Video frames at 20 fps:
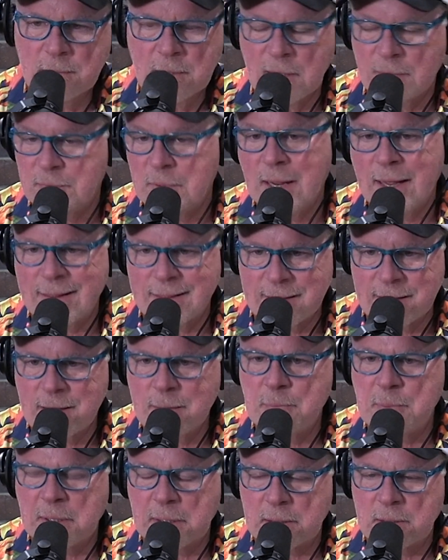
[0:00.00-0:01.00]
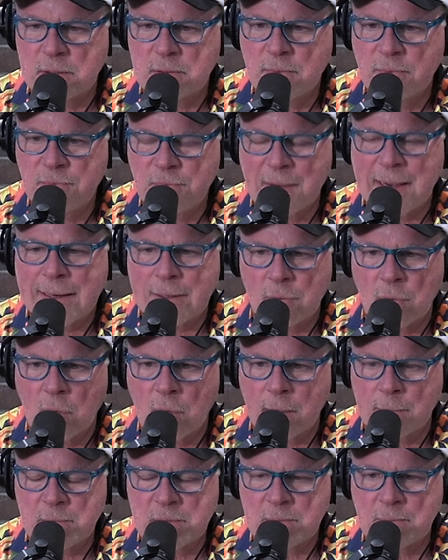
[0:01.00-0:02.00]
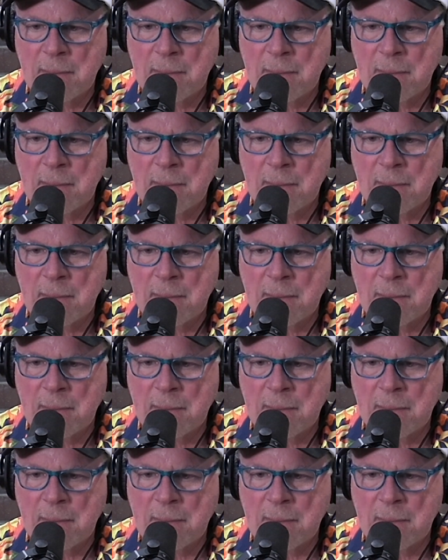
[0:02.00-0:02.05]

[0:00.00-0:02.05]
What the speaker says: if not the biggest, firearms